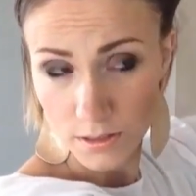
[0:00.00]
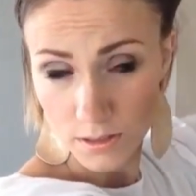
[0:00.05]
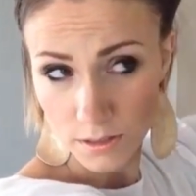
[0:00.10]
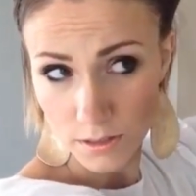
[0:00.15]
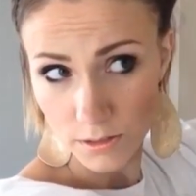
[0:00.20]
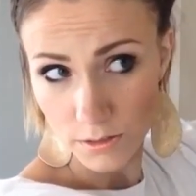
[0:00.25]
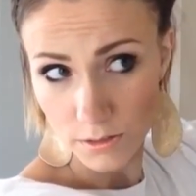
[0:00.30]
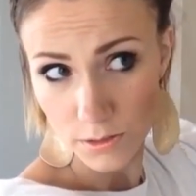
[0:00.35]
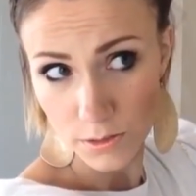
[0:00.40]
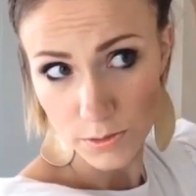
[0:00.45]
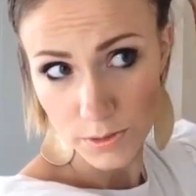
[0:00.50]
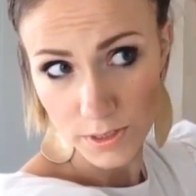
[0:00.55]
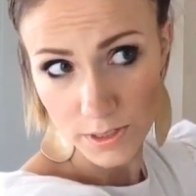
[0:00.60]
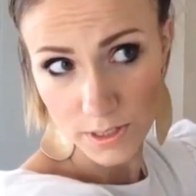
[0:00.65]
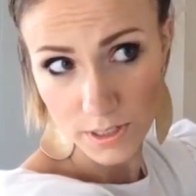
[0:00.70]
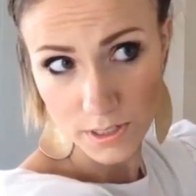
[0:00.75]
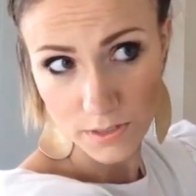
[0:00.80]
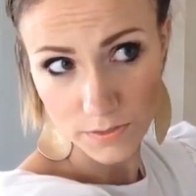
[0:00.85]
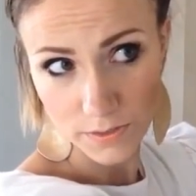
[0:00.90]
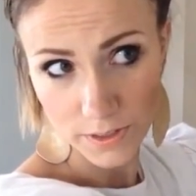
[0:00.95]
So
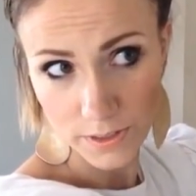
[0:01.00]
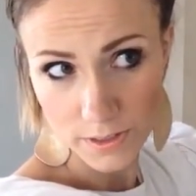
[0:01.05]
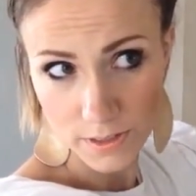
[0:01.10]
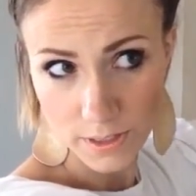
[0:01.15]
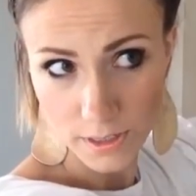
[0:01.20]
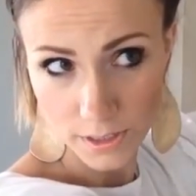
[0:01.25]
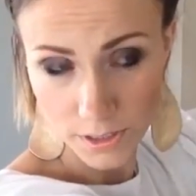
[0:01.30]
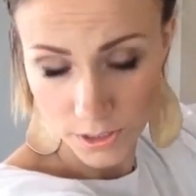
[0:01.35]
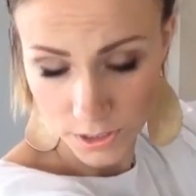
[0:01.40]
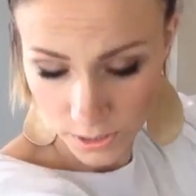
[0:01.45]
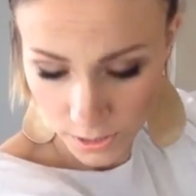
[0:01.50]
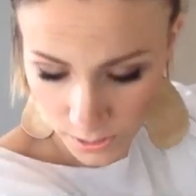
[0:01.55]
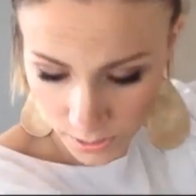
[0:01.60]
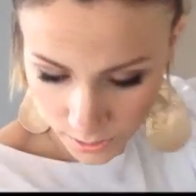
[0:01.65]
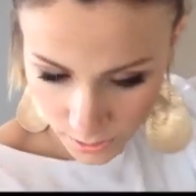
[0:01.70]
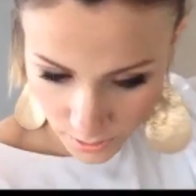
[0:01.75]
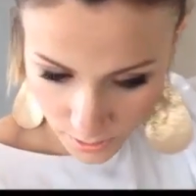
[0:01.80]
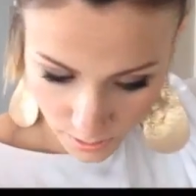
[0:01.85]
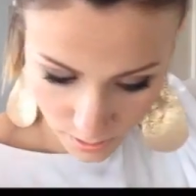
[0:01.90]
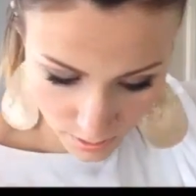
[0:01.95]
twist this front
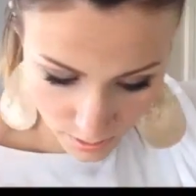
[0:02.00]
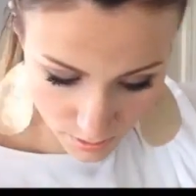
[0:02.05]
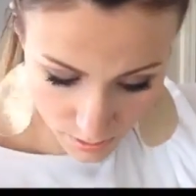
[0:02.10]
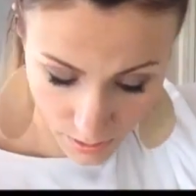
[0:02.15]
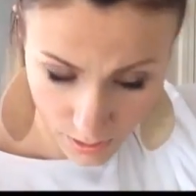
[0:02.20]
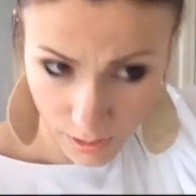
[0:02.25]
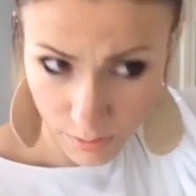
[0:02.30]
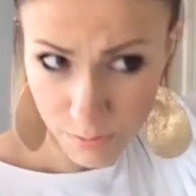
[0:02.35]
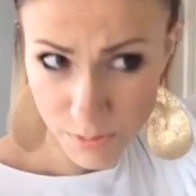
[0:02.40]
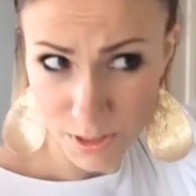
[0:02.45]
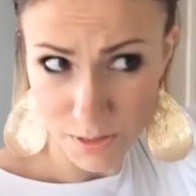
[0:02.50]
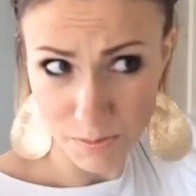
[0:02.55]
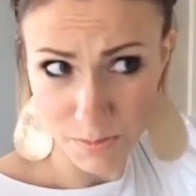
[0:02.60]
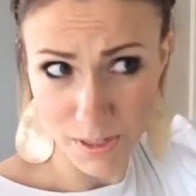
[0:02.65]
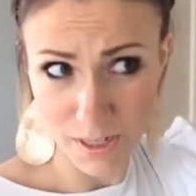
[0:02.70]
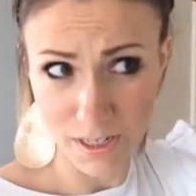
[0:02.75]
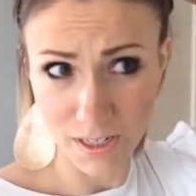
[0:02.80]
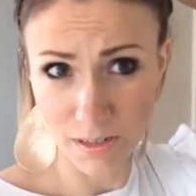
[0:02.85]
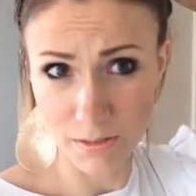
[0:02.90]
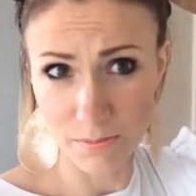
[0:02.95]
section. You can see I'm just
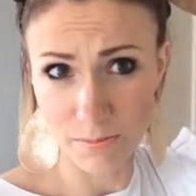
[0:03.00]
pinning